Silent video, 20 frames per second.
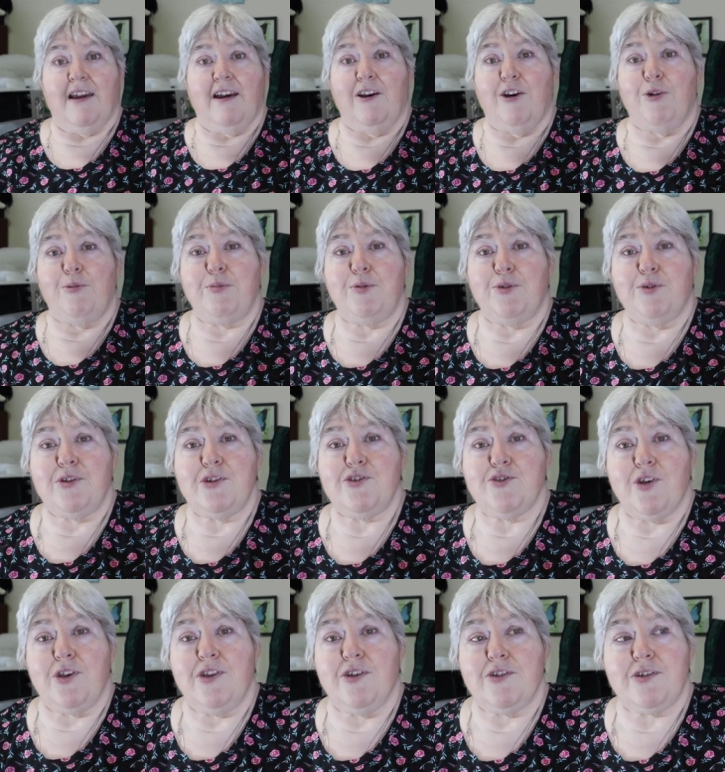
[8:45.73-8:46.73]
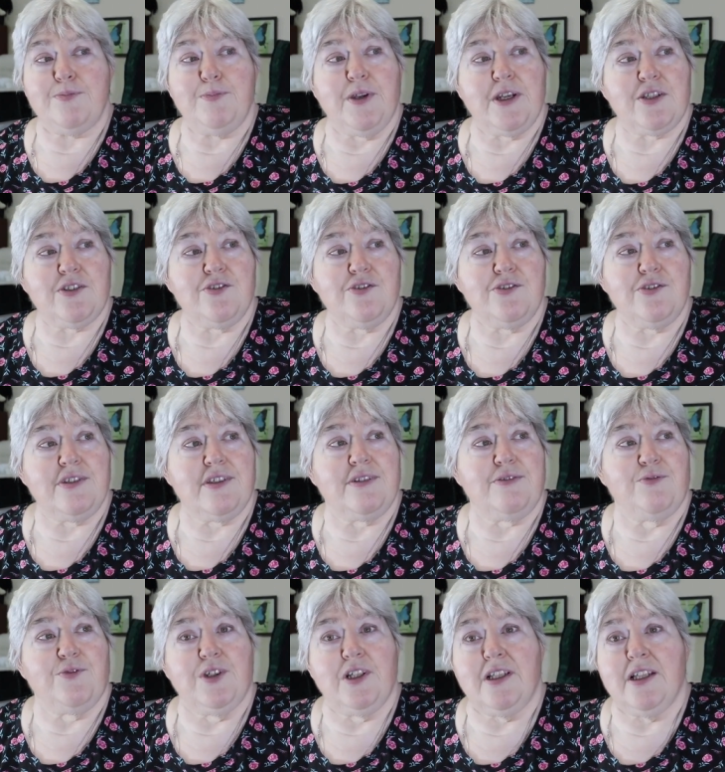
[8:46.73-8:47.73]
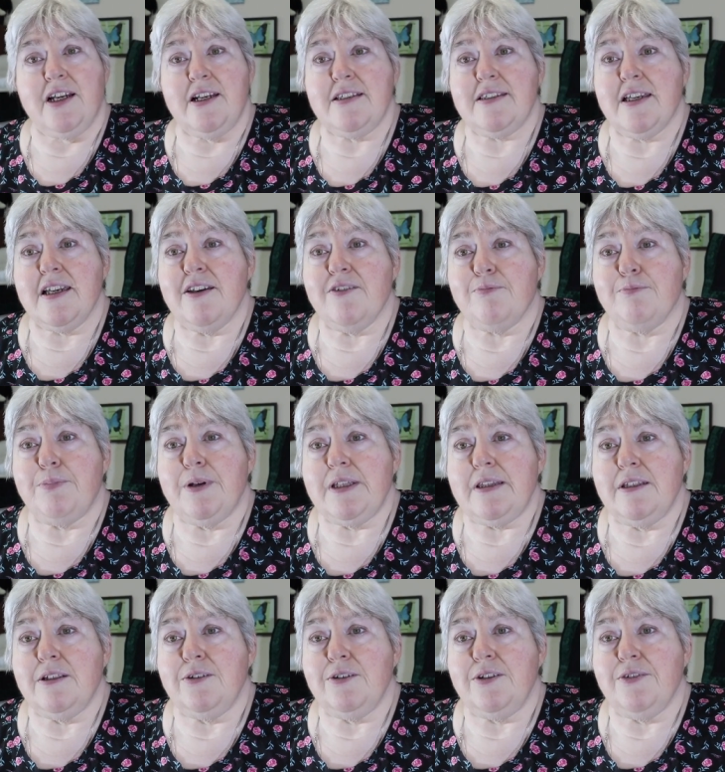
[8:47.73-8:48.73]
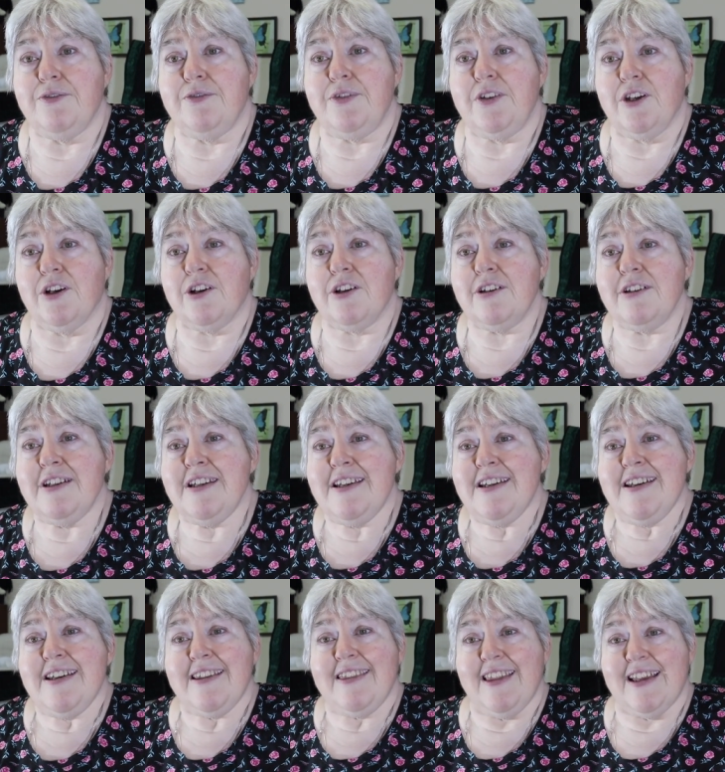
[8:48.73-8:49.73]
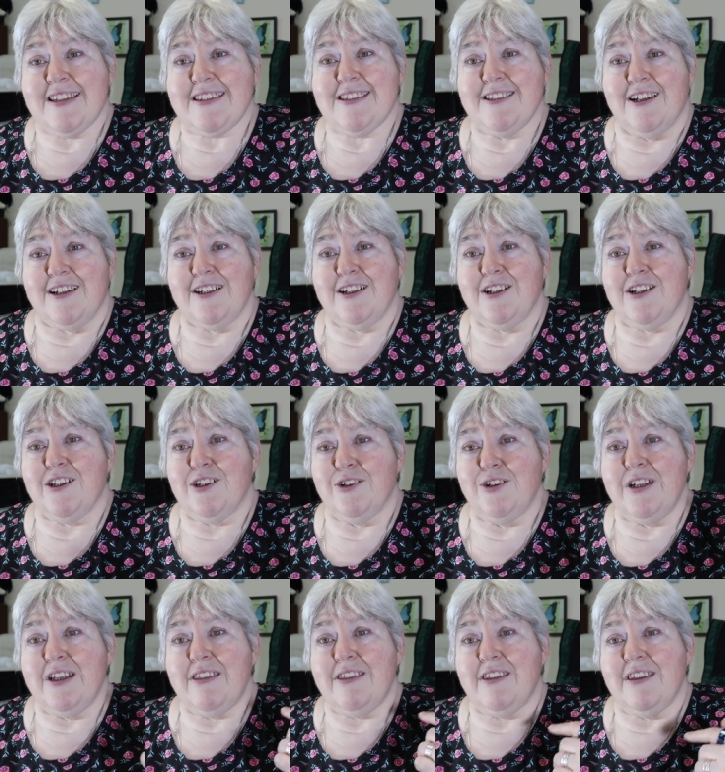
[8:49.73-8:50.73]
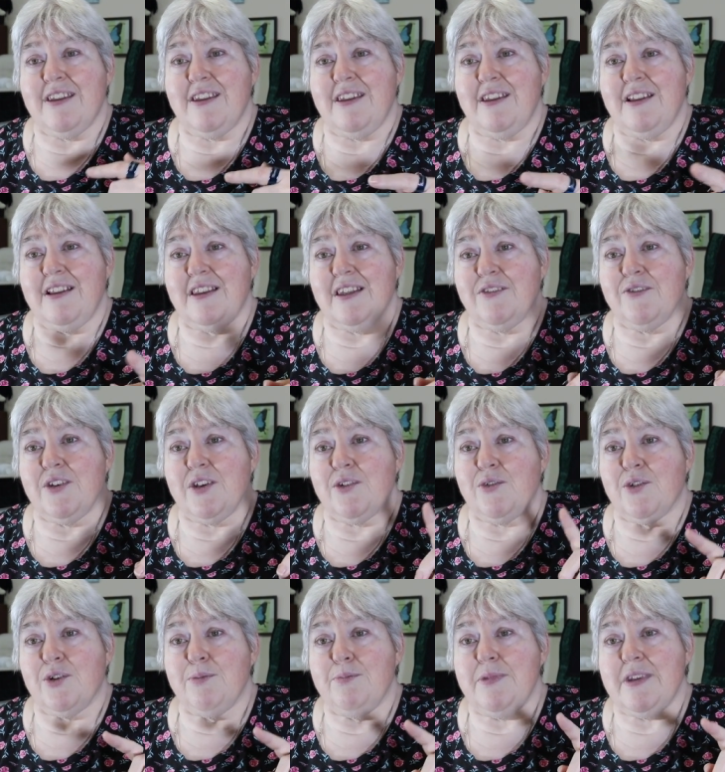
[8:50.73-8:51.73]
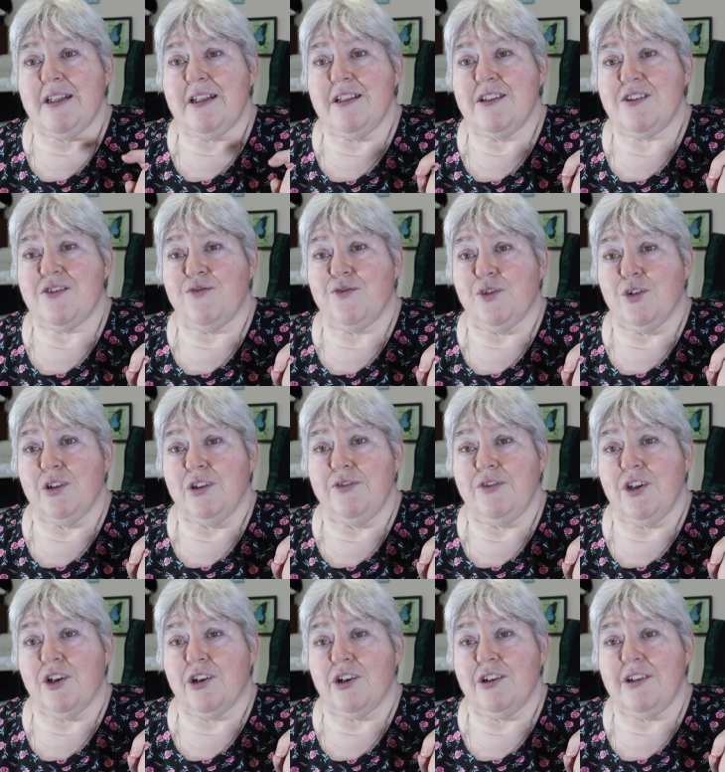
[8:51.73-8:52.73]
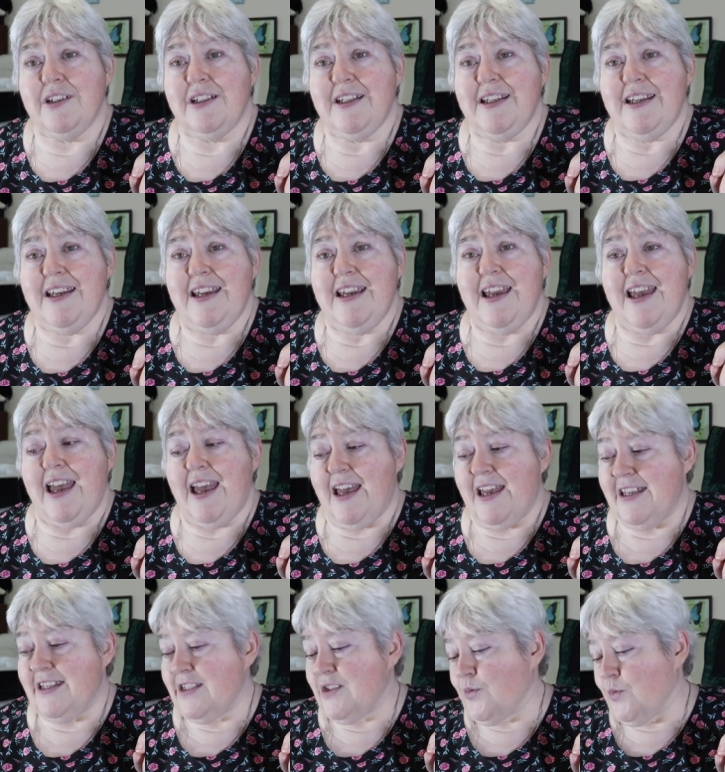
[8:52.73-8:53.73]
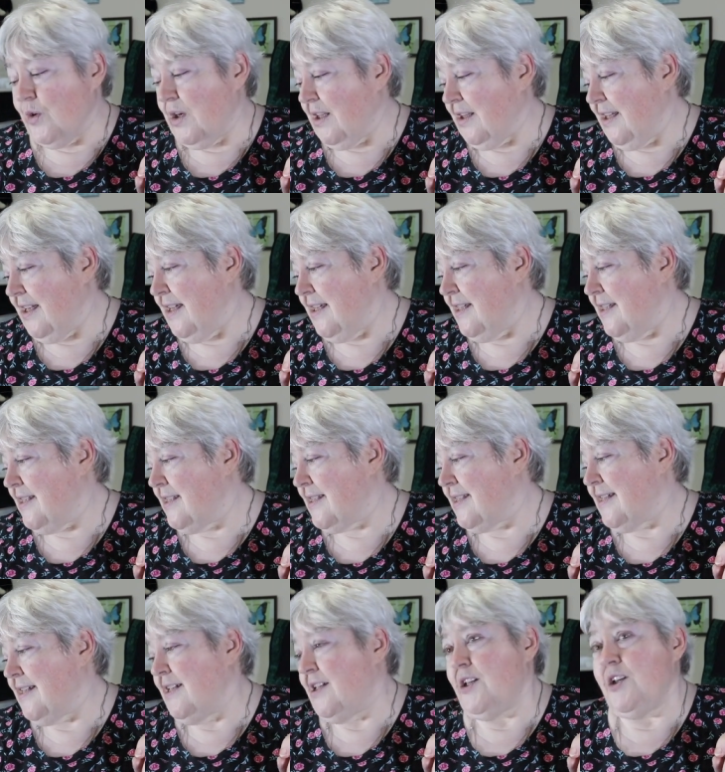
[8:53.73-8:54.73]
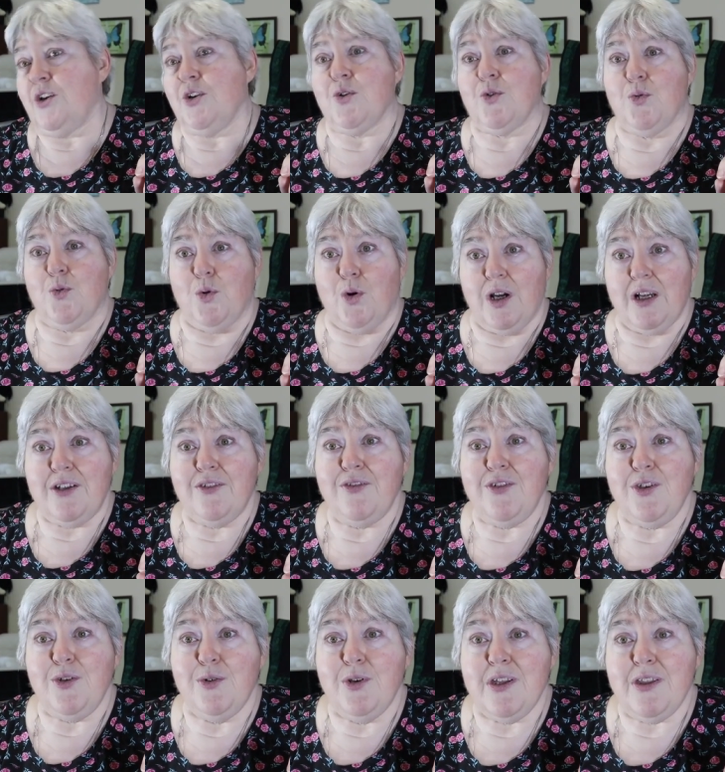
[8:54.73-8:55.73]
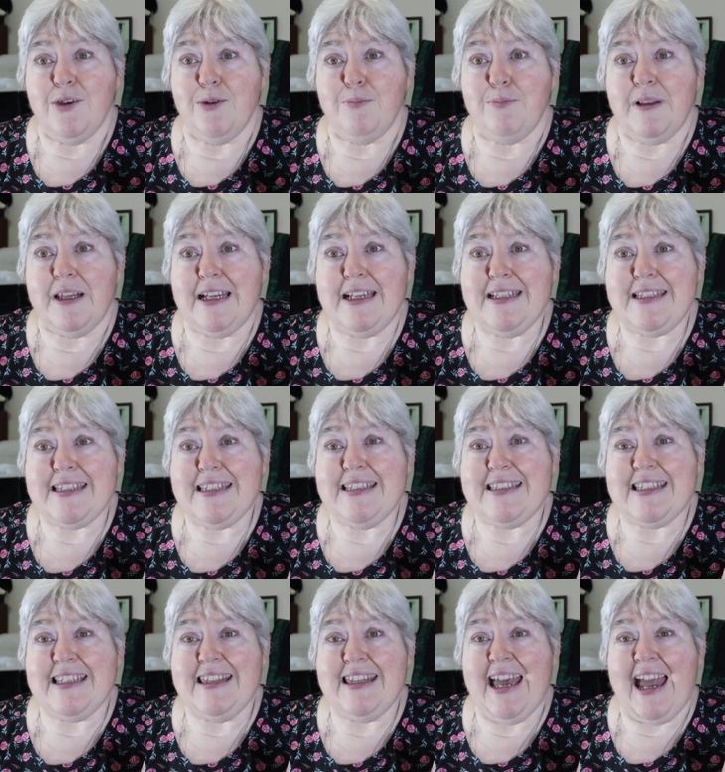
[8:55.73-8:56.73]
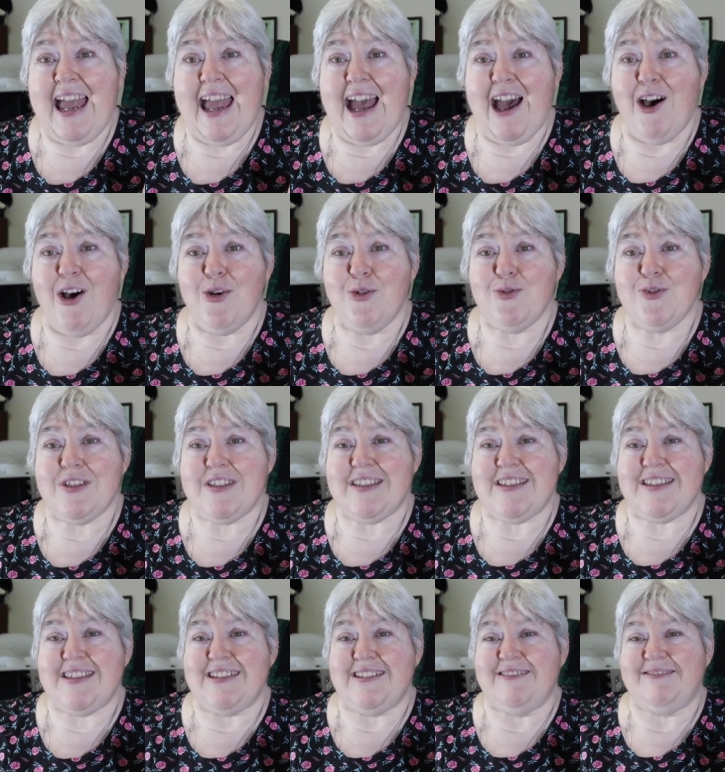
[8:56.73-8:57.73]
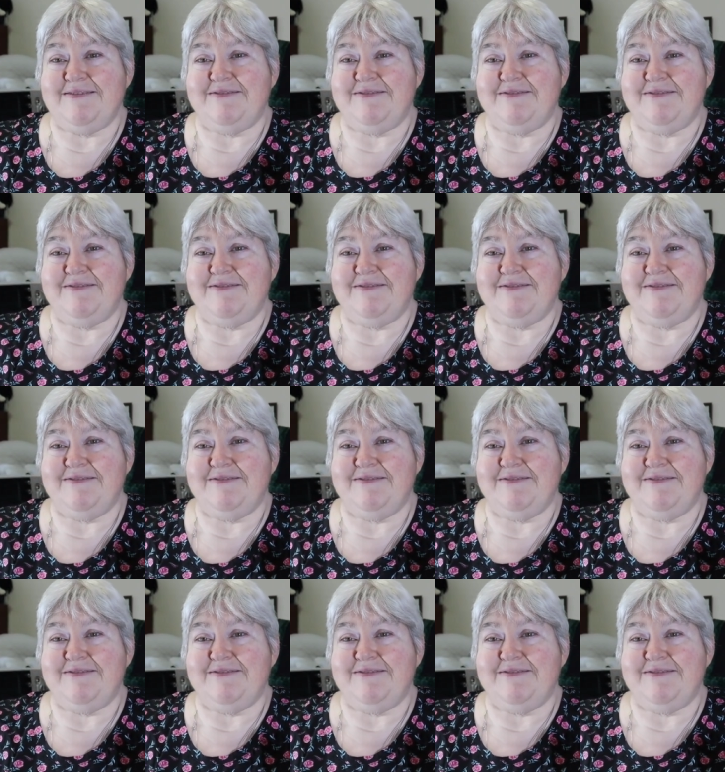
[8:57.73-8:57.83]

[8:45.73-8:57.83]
I hope you enjoy those pictures and realize I have a buttload of yarn. That's not including the living room that is full of yarn, as well as quite a few other places in the house.